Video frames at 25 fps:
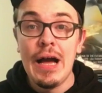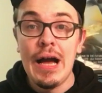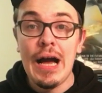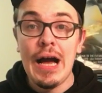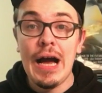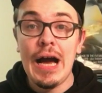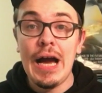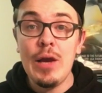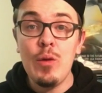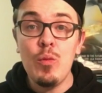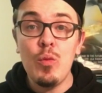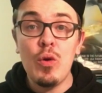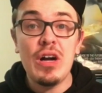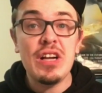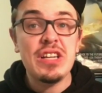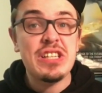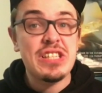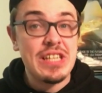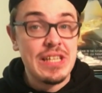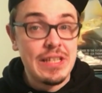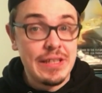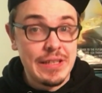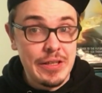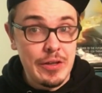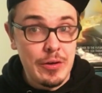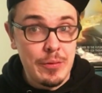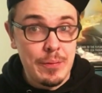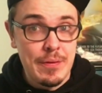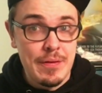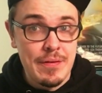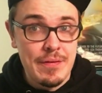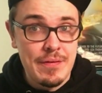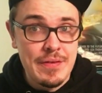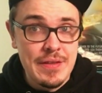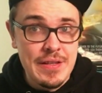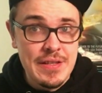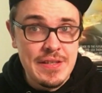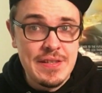I watched a little
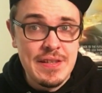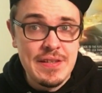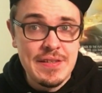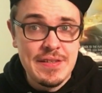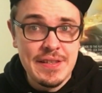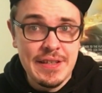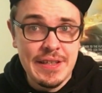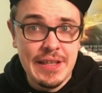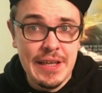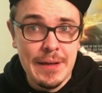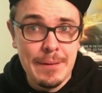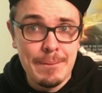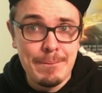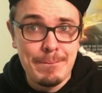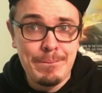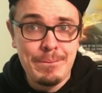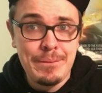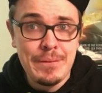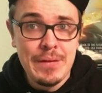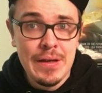bit of this as a kid.